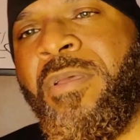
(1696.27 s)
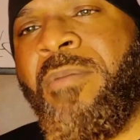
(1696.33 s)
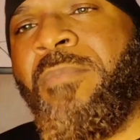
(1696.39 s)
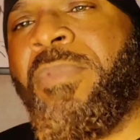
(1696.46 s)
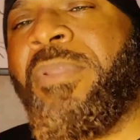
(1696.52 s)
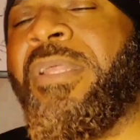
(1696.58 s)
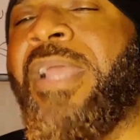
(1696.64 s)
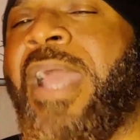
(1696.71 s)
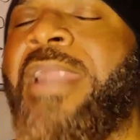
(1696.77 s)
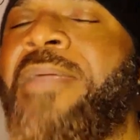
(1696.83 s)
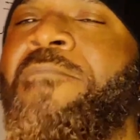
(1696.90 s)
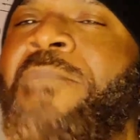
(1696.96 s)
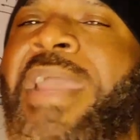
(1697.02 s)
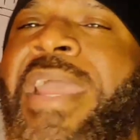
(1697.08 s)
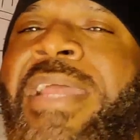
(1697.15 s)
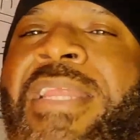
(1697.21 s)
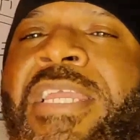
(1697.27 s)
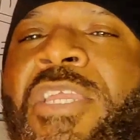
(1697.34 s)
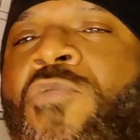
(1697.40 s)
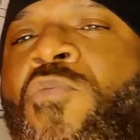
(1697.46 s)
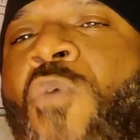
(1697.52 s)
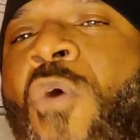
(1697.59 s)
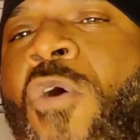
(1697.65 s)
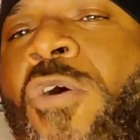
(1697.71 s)
But the kind of man that you
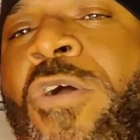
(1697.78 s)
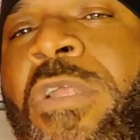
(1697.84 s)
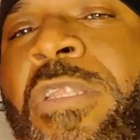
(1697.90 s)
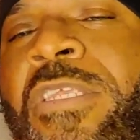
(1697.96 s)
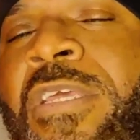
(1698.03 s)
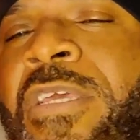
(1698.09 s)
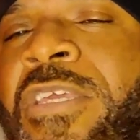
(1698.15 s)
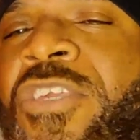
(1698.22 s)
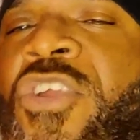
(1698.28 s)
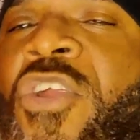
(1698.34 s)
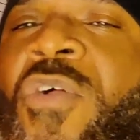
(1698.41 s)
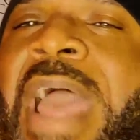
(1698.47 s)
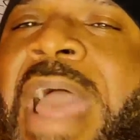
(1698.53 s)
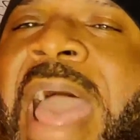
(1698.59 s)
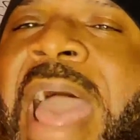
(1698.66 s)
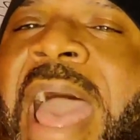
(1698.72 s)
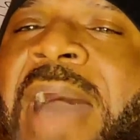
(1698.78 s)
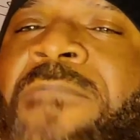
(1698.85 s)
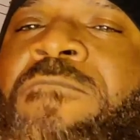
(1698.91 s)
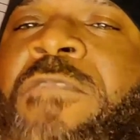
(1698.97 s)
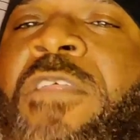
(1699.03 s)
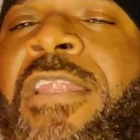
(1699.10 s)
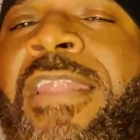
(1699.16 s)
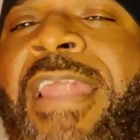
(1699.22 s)
want, you don't have the
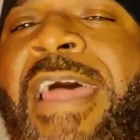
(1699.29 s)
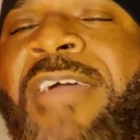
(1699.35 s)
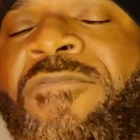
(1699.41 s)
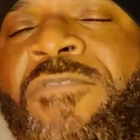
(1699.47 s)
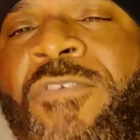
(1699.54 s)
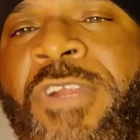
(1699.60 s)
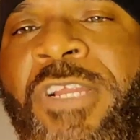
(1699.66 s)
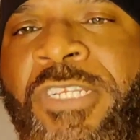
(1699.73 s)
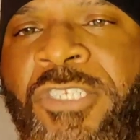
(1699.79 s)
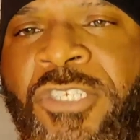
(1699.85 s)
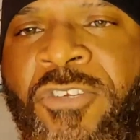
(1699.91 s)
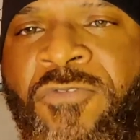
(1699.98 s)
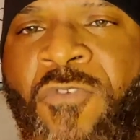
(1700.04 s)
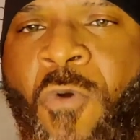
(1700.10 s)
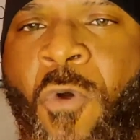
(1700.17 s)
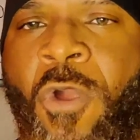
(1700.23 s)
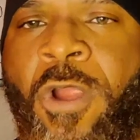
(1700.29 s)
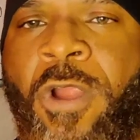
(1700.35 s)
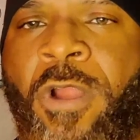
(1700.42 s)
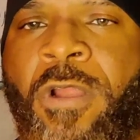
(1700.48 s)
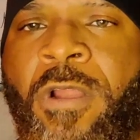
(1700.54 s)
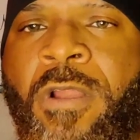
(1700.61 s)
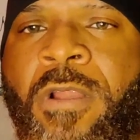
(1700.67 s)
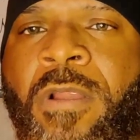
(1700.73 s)
leverage for.
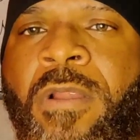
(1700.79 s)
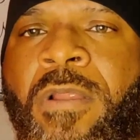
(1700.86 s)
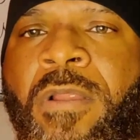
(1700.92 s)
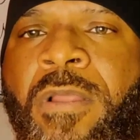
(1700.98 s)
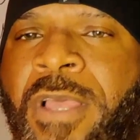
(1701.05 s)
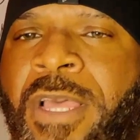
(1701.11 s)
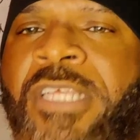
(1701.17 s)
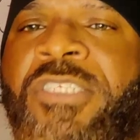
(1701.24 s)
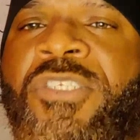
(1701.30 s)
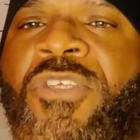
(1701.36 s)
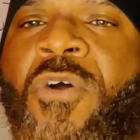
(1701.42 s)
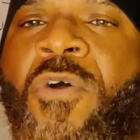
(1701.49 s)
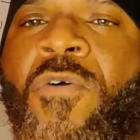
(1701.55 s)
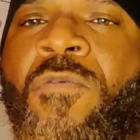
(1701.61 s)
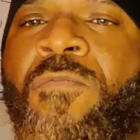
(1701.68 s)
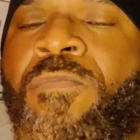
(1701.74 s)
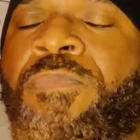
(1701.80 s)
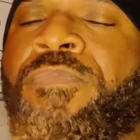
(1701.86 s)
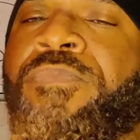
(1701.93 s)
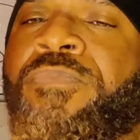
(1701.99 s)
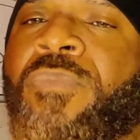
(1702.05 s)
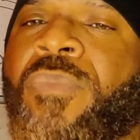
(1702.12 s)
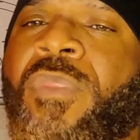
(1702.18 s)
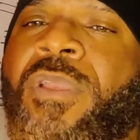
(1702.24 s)
So
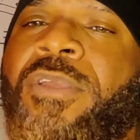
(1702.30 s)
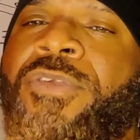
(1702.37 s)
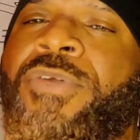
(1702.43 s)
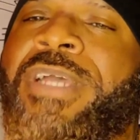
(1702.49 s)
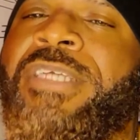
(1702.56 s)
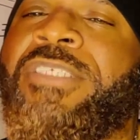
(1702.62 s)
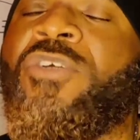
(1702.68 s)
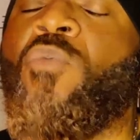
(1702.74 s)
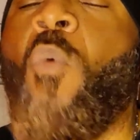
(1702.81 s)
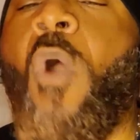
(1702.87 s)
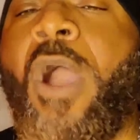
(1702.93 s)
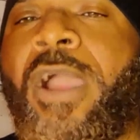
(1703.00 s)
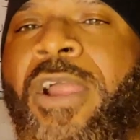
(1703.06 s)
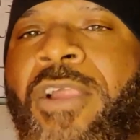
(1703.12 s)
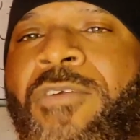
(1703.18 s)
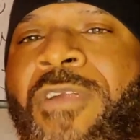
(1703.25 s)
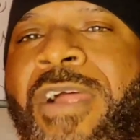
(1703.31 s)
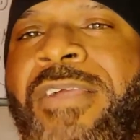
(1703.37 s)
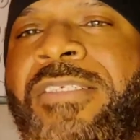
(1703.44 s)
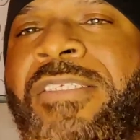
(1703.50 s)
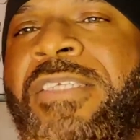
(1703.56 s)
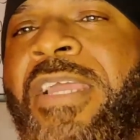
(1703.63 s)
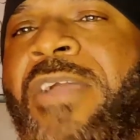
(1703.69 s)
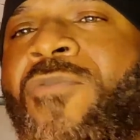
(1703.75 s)
you guys are walking around
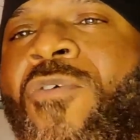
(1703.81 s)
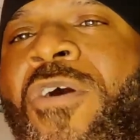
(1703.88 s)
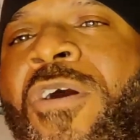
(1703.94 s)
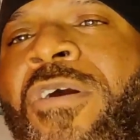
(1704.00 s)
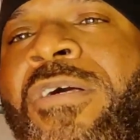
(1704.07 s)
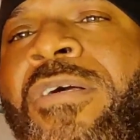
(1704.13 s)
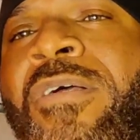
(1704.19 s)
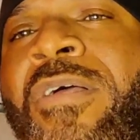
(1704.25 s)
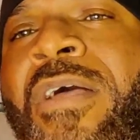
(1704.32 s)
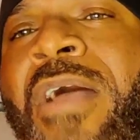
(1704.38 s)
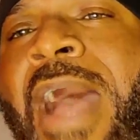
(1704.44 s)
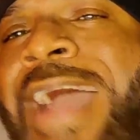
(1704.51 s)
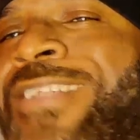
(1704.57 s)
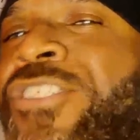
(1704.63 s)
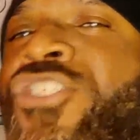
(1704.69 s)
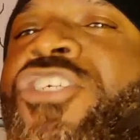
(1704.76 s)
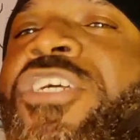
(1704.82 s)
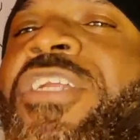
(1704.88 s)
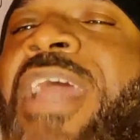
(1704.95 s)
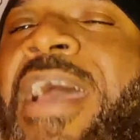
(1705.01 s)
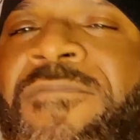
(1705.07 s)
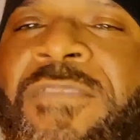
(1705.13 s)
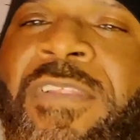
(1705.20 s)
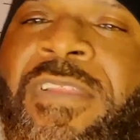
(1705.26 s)
saying, well, I should
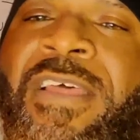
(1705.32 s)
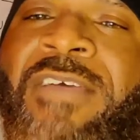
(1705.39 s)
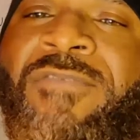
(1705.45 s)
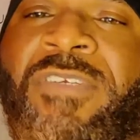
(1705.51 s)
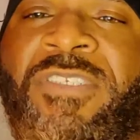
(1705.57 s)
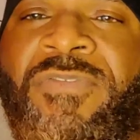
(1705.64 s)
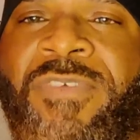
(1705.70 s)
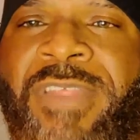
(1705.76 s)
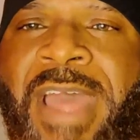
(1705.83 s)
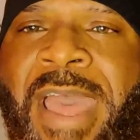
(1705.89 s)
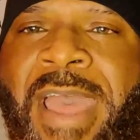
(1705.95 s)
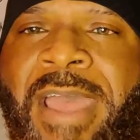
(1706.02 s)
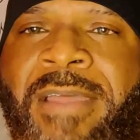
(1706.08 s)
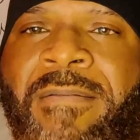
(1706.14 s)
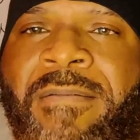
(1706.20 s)
have the leverage for that.